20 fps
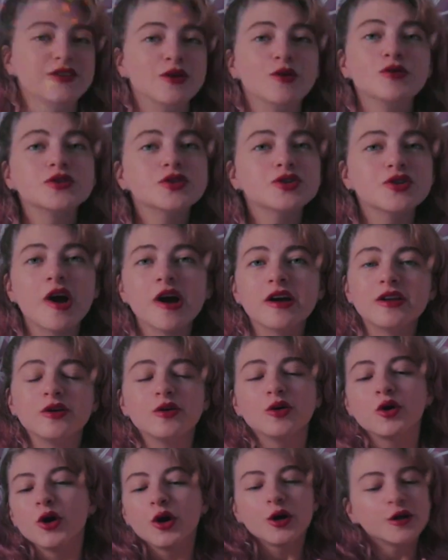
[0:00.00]
Don't try
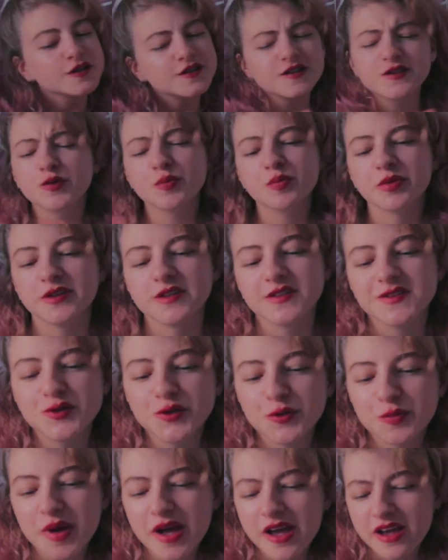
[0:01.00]
to super
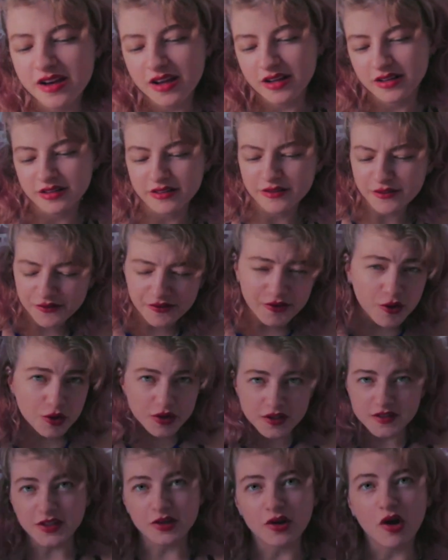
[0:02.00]
zoom in and
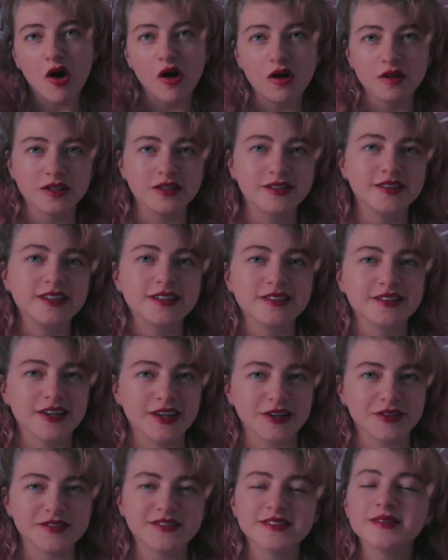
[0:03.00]
focus on all the
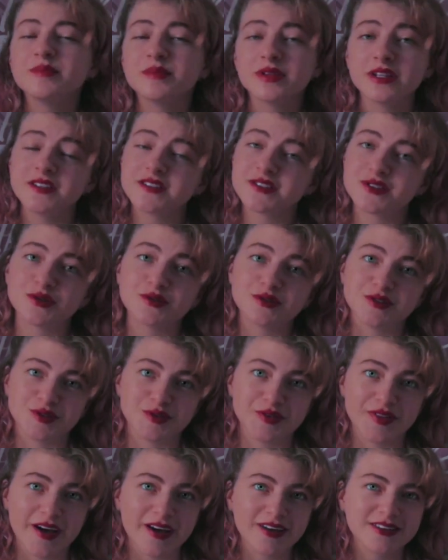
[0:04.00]
details. Please don't
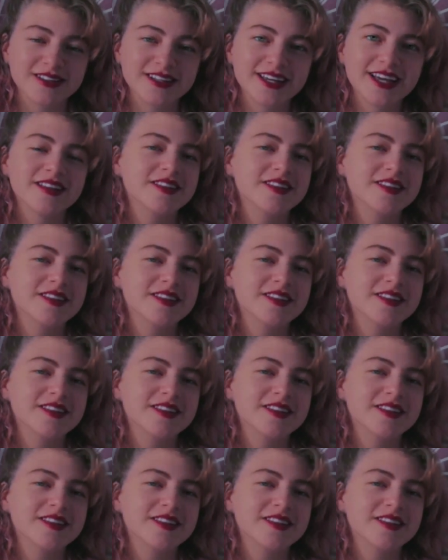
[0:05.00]
do that.